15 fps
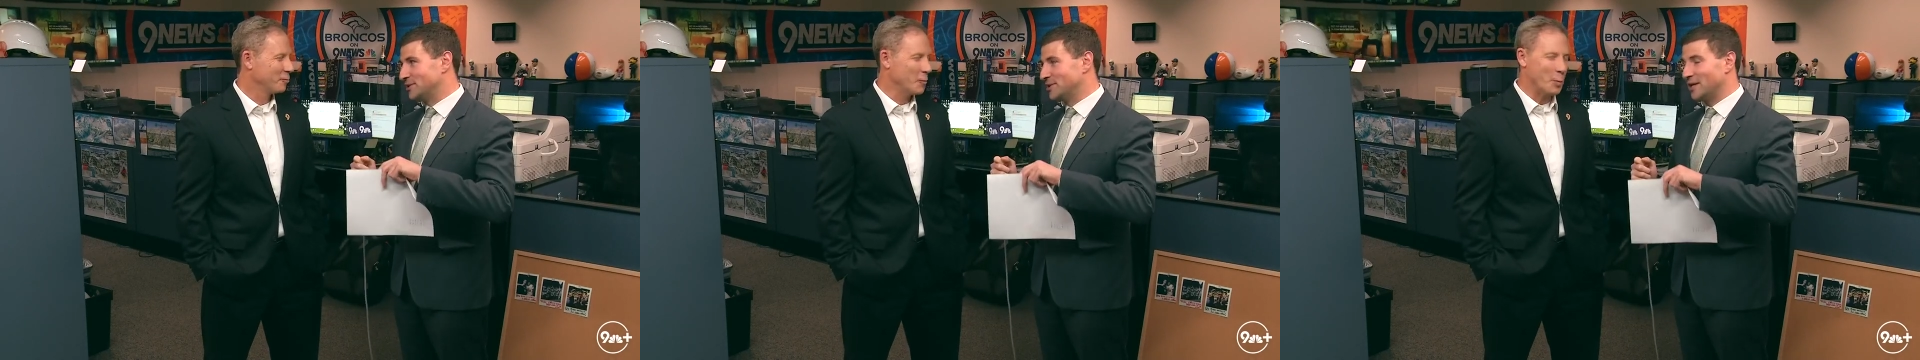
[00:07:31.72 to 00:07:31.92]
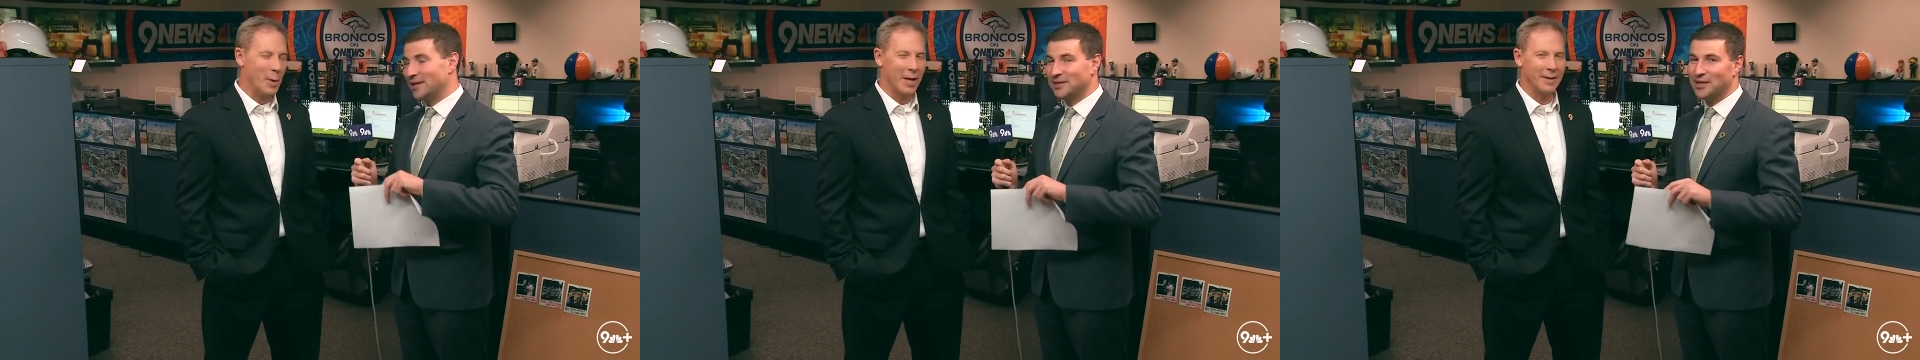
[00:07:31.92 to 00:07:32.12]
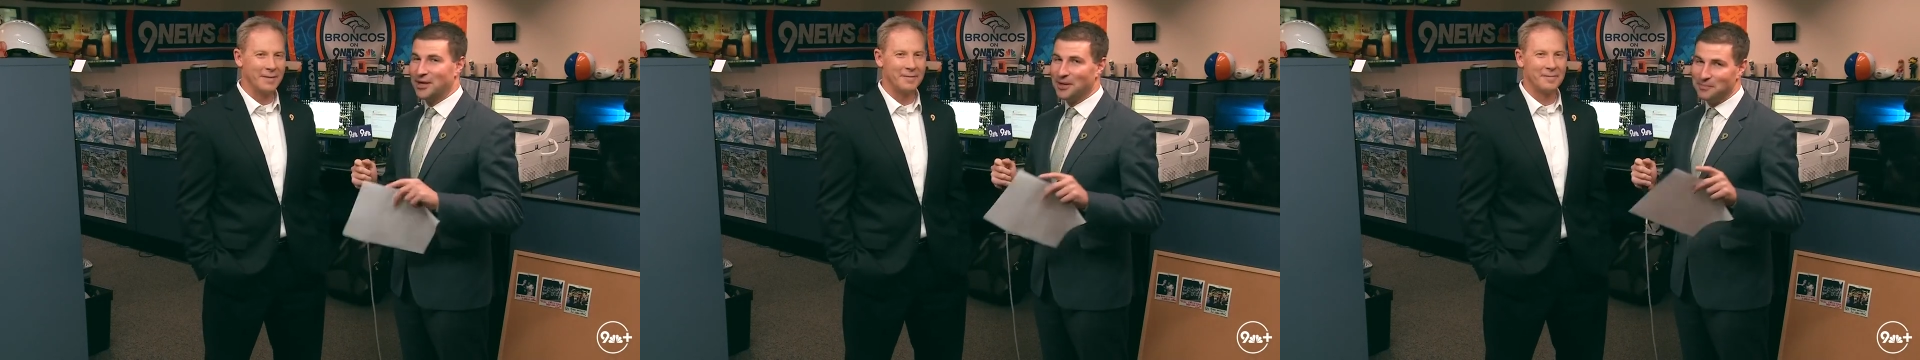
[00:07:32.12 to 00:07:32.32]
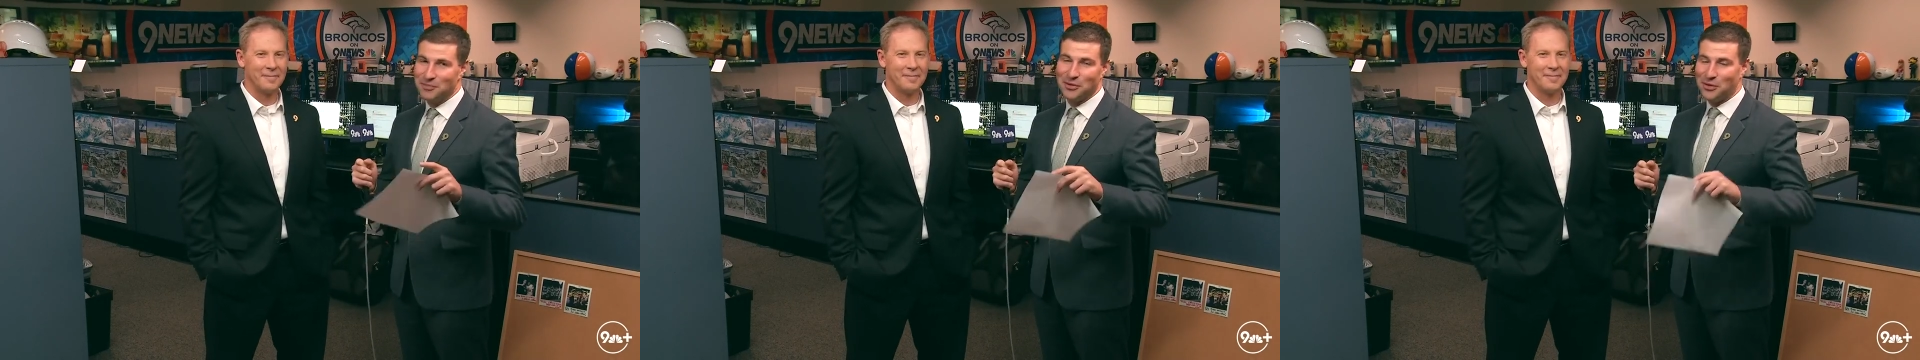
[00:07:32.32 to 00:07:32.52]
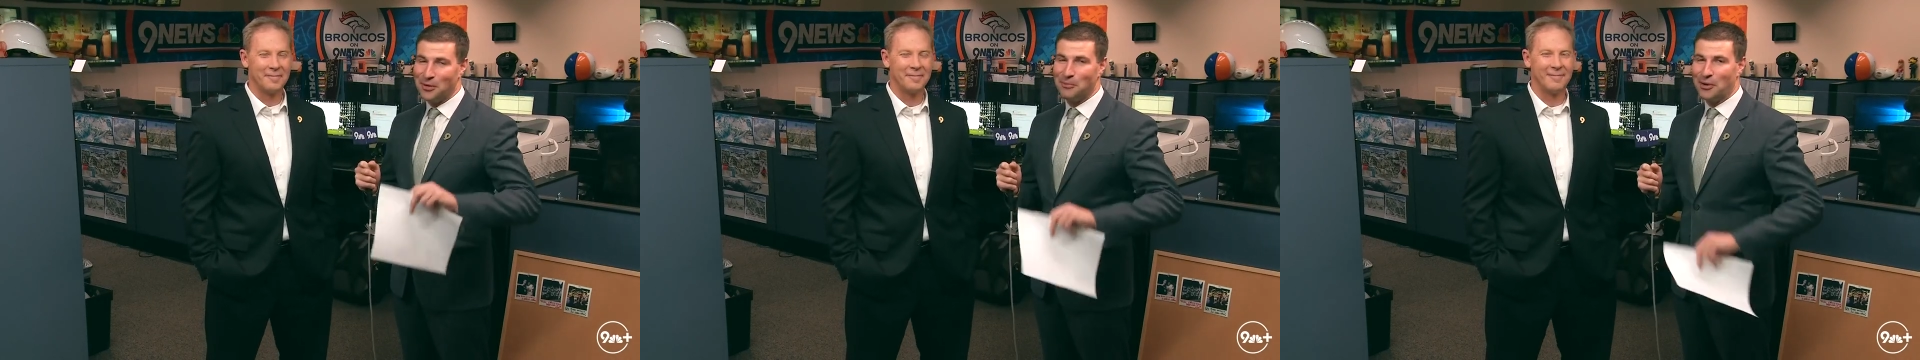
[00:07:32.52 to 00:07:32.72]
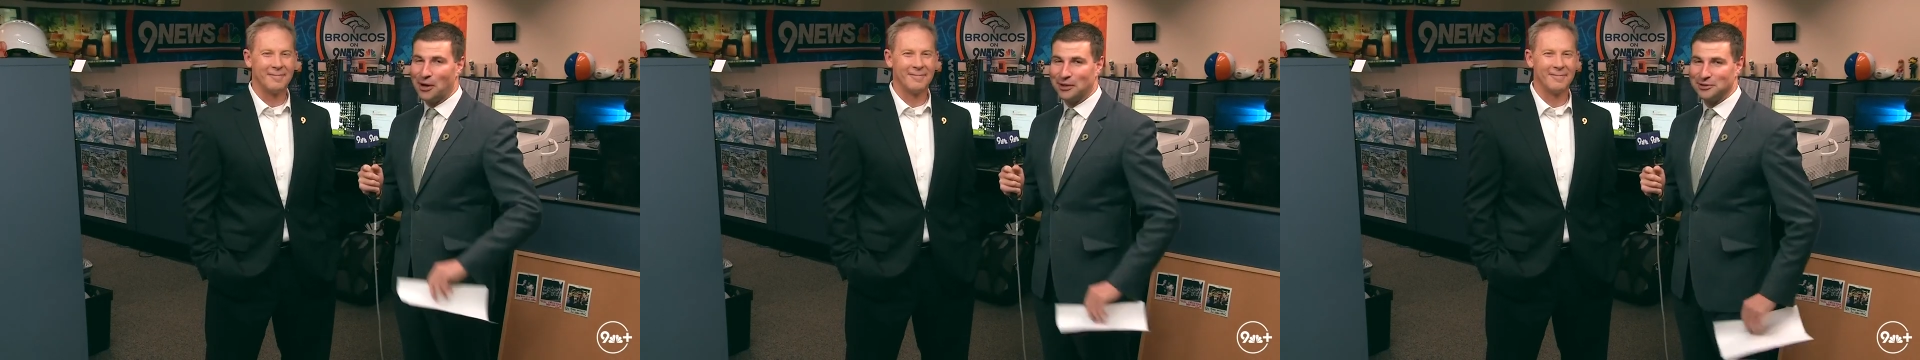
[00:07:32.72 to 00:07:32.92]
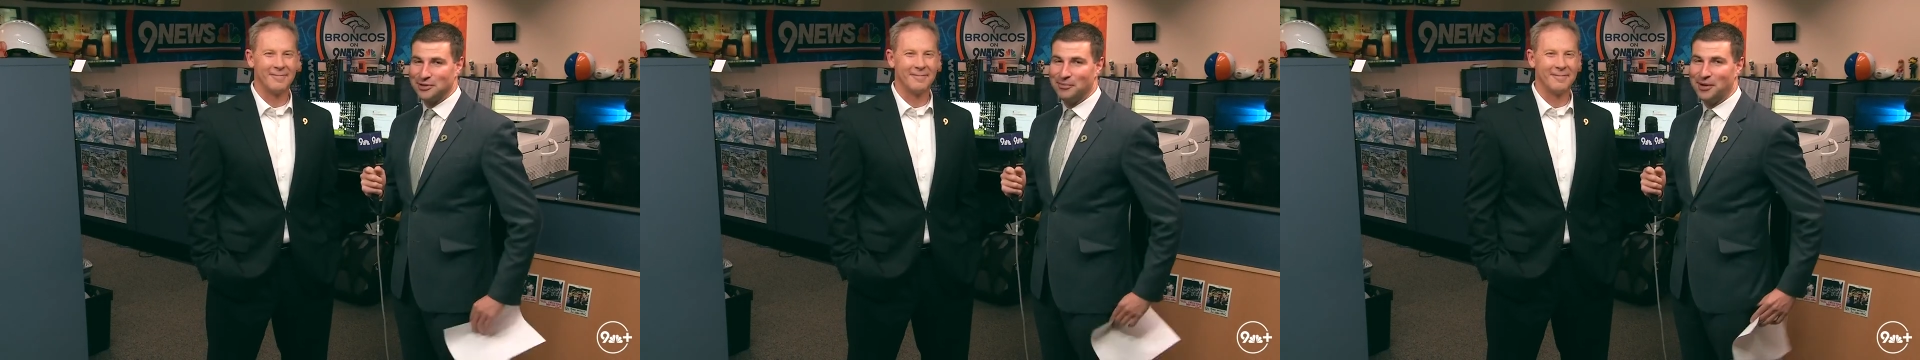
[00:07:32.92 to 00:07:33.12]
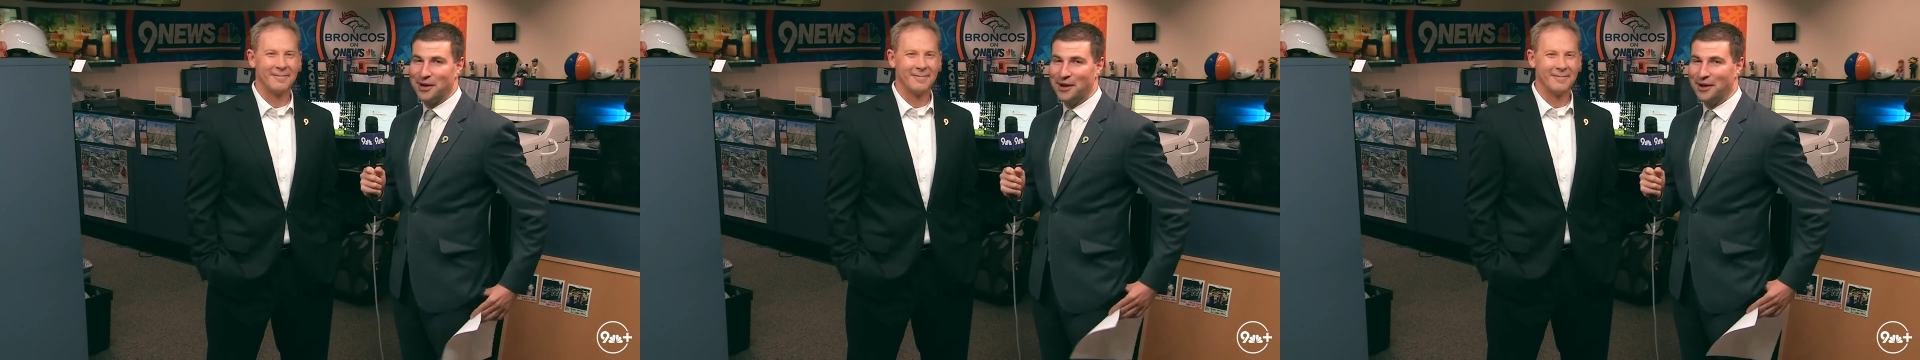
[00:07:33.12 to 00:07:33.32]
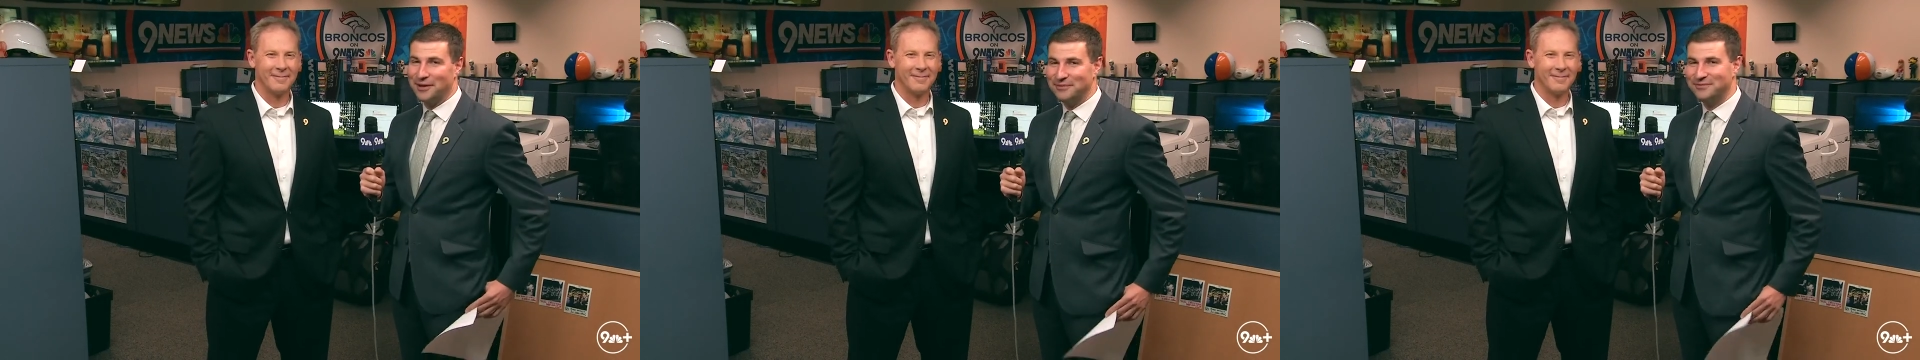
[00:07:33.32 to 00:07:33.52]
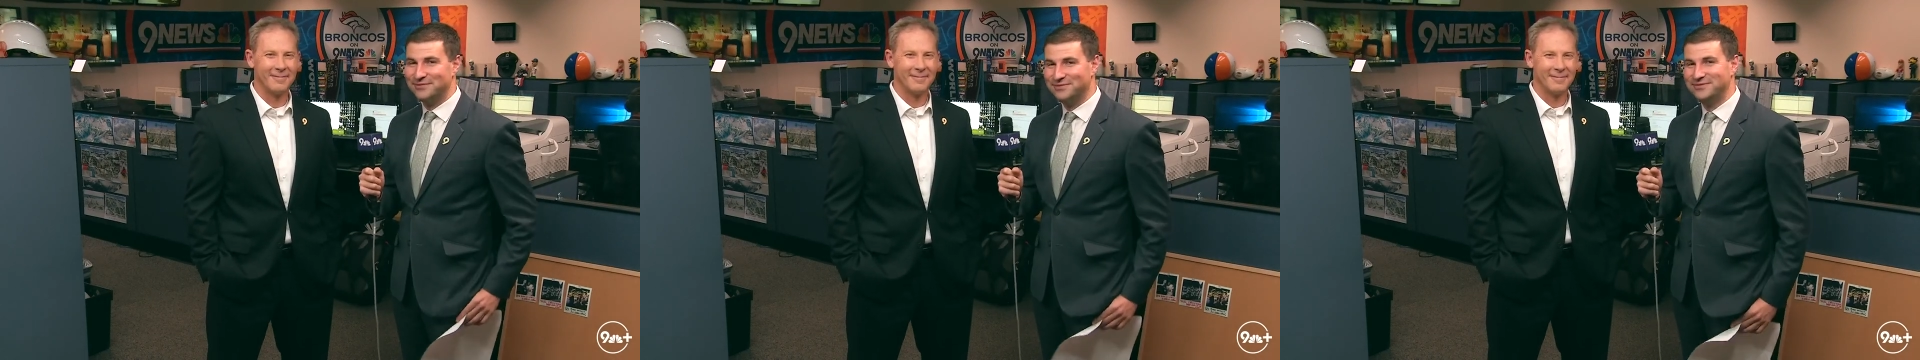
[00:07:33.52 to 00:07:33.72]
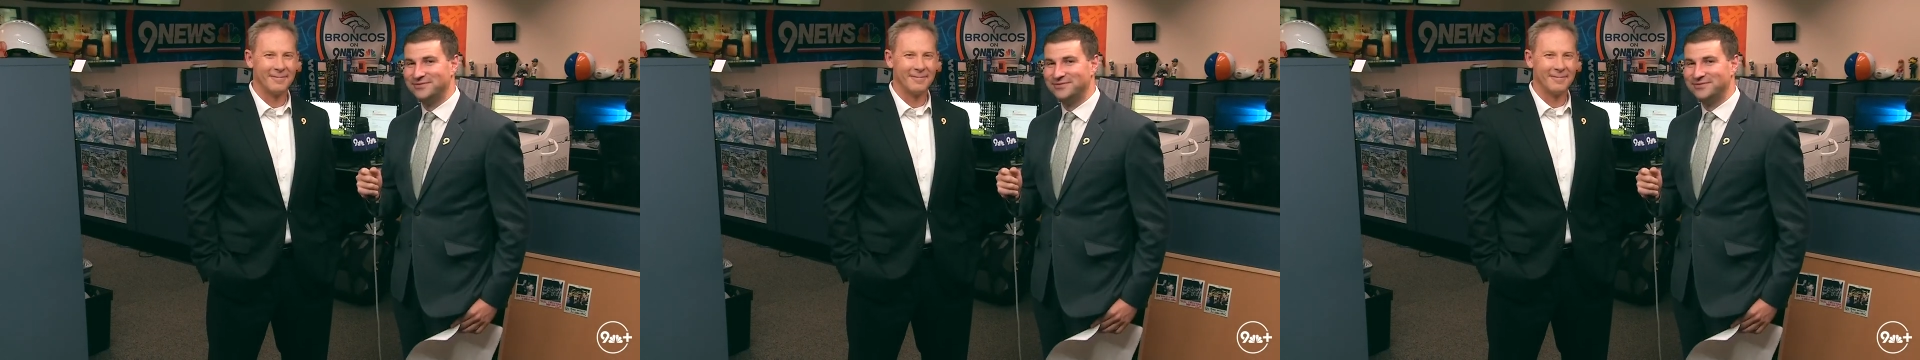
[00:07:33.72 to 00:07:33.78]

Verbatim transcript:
Speaker 1: us, you and uh, go Broncos on Monday night.